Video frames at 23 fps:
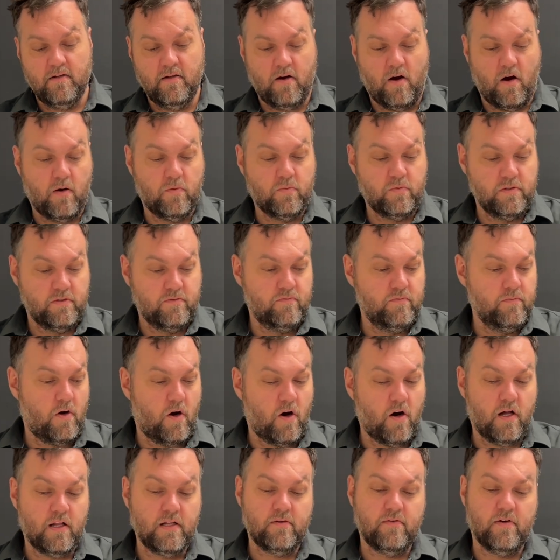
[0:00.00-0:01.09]
I would
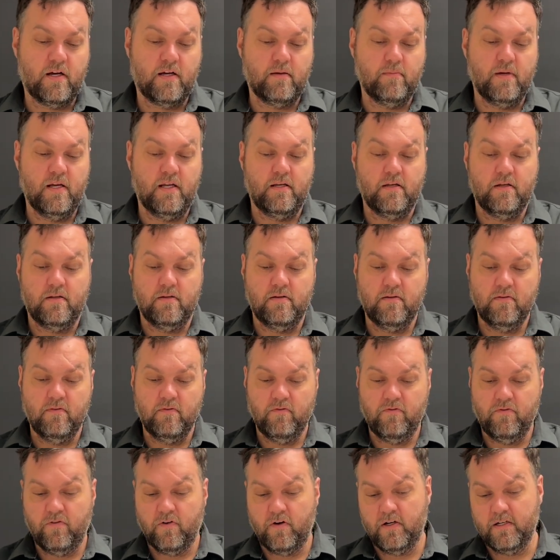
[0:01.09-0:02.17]
highly recommend
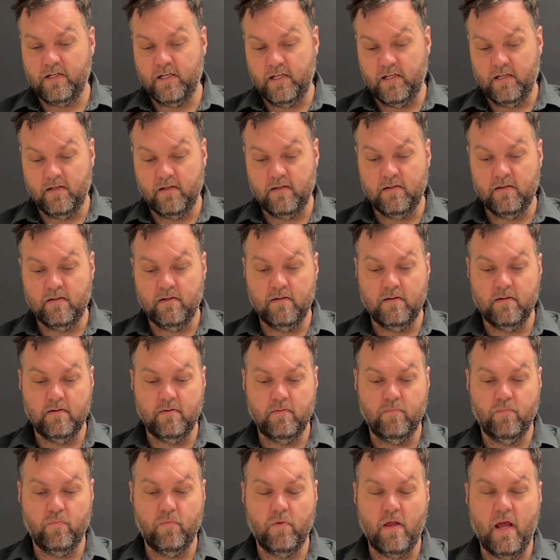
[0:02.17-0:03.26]
finding
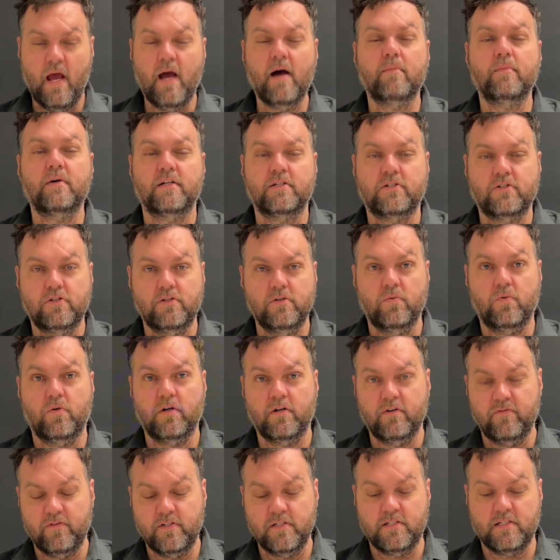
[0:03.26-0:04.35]
how much you want
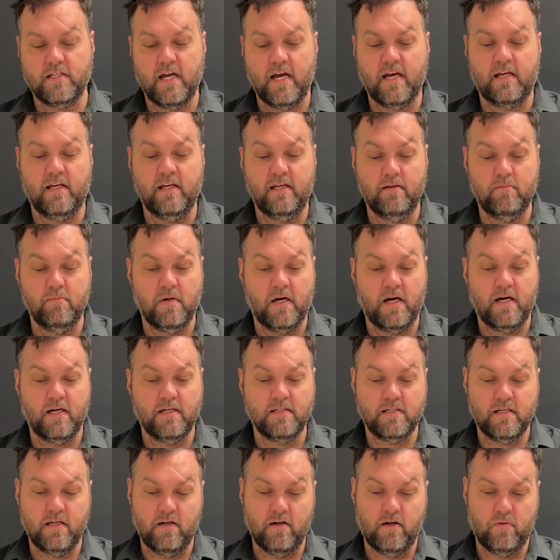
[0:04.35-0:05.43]
of your stack in
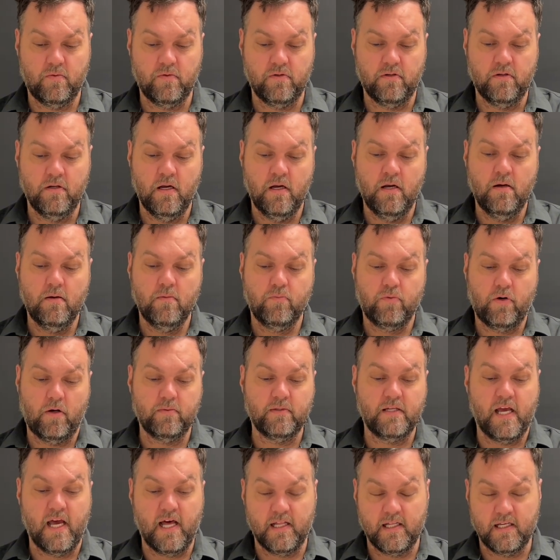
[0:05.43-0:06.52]
bars, and I would
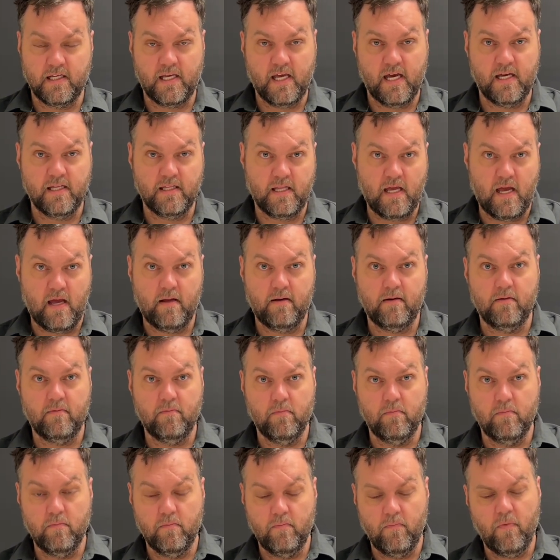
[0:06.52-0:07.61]
probably allocate that,
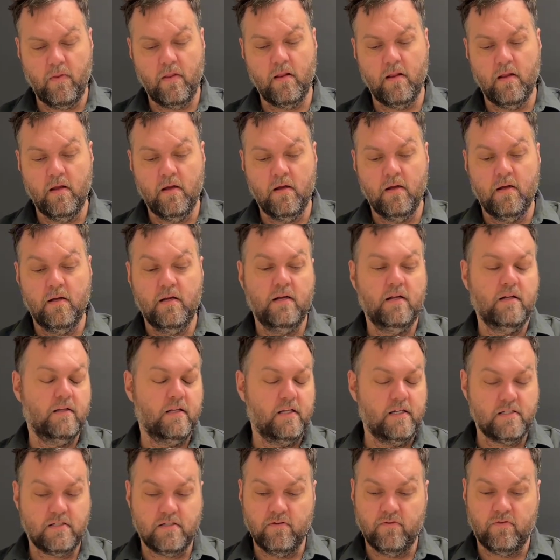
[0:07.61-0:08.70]

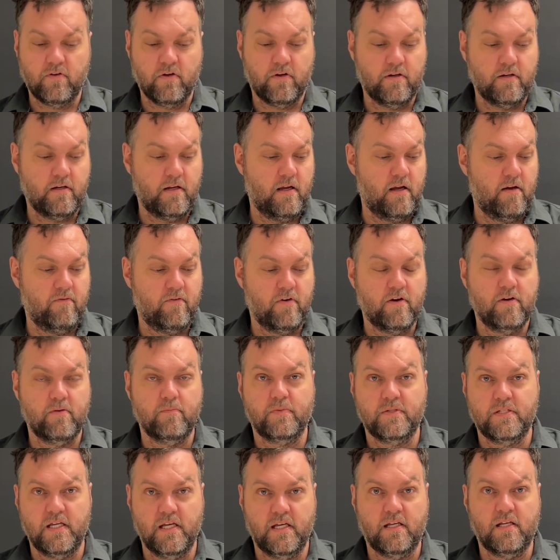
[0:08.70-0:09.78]
unless you've got a very
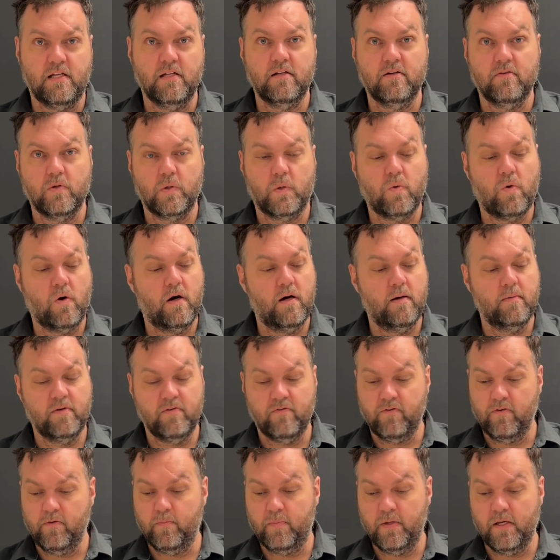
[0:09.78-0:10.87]
particular requirement
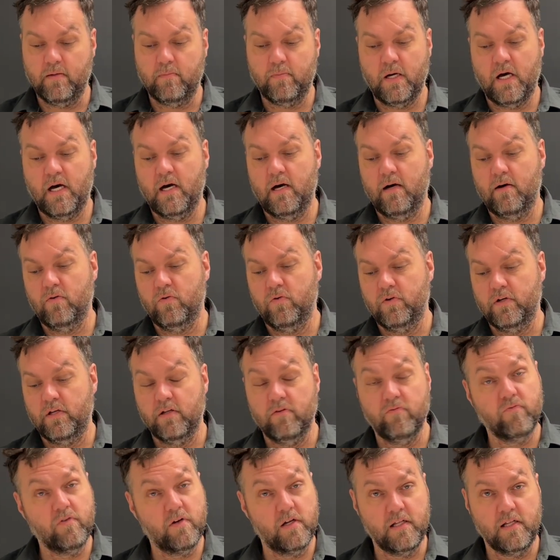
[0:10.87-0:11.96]
for a big bar or you
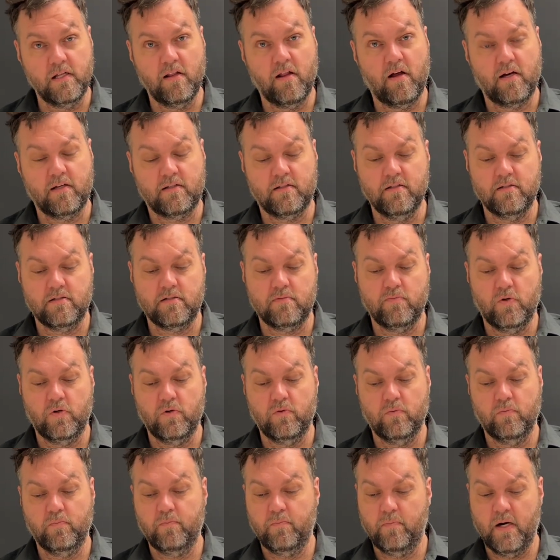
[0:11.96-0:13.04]
really like the
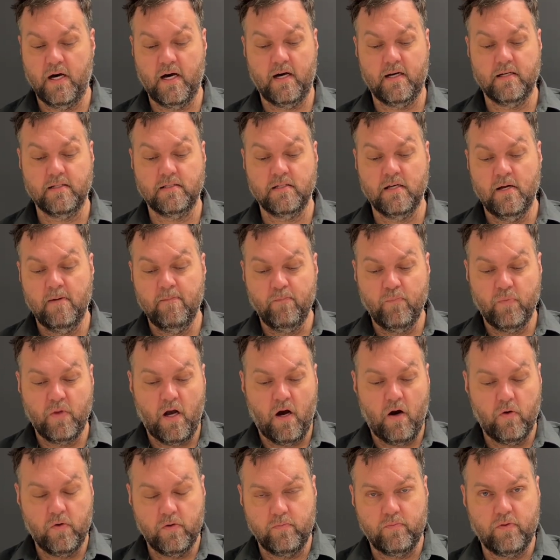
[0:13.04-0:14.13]
small bars.
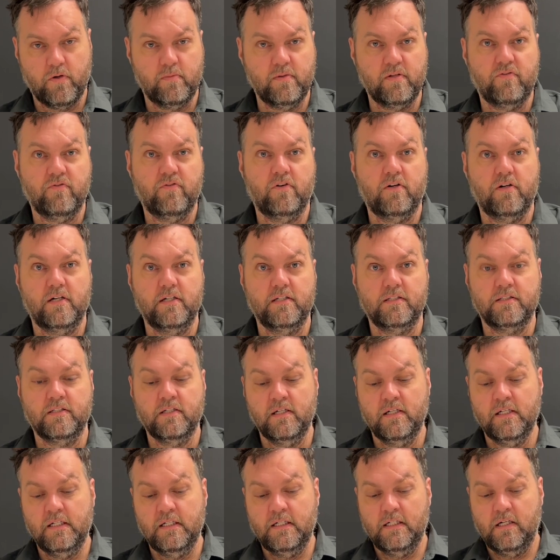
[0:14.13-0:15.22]
I would probably find
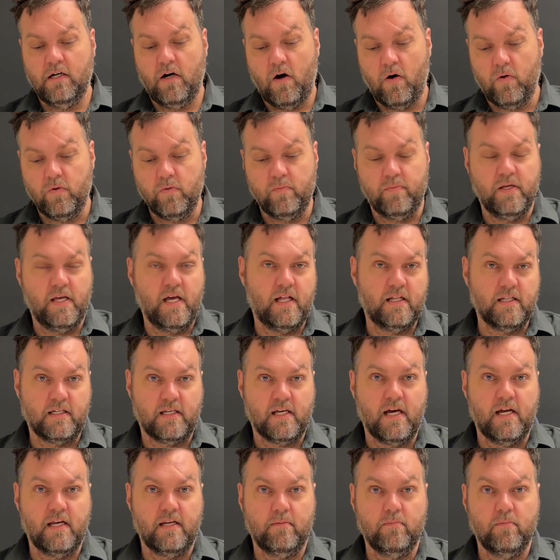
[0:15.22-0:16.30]
I would be
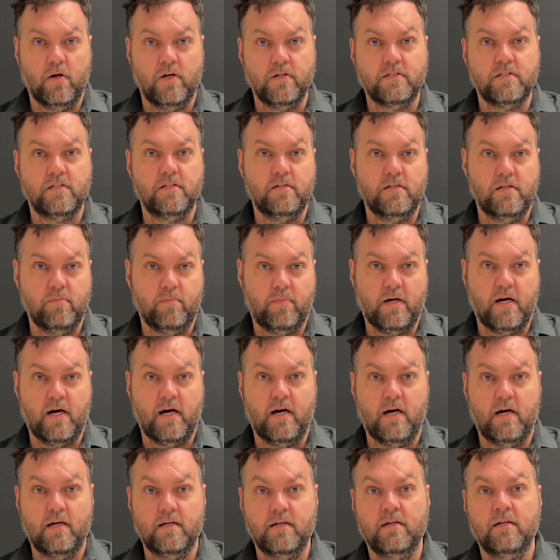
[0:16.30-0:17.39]
allocating most of your
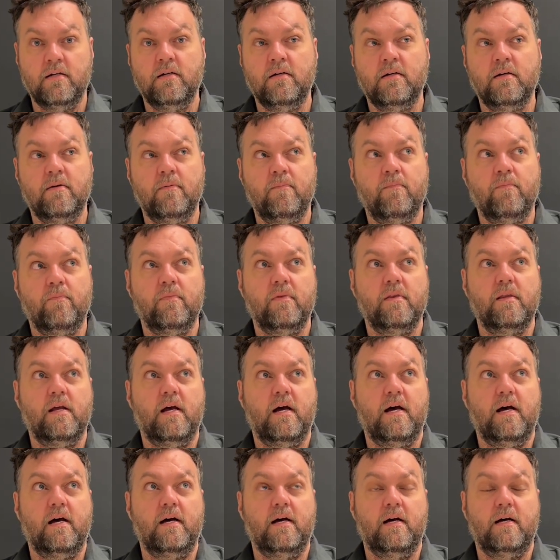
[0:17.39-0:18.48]
bar
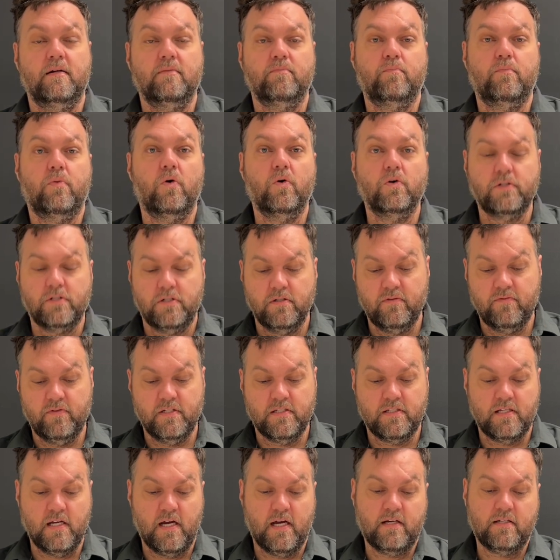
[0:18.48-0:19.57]
portion of your
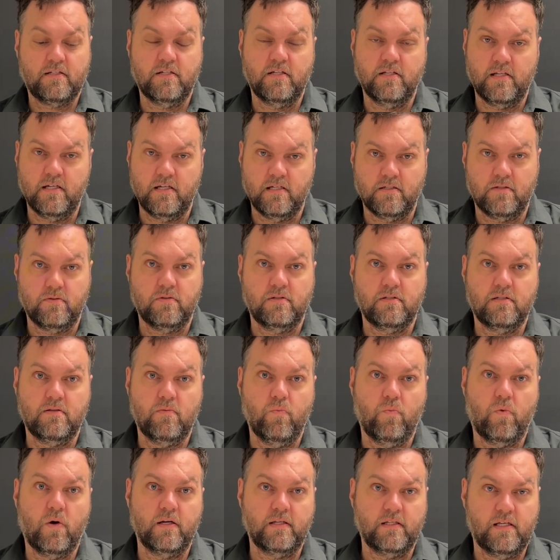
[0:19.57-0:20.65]
stack to these
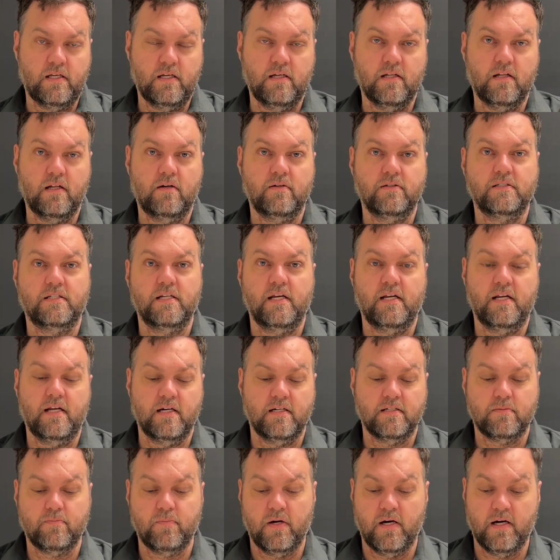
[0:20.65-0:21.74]
1 kilo and
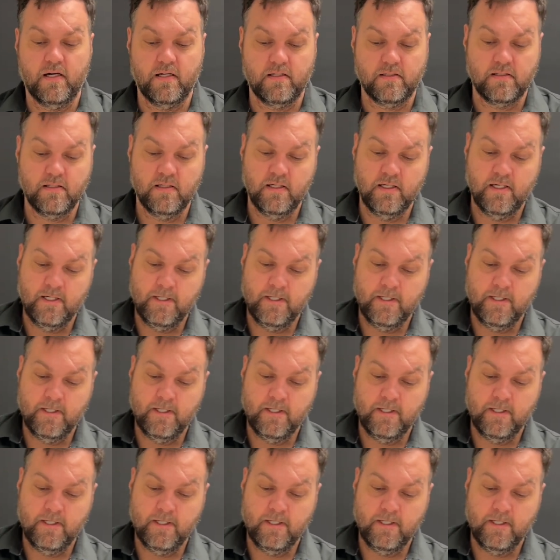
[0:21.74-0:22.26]
10-ounce bars.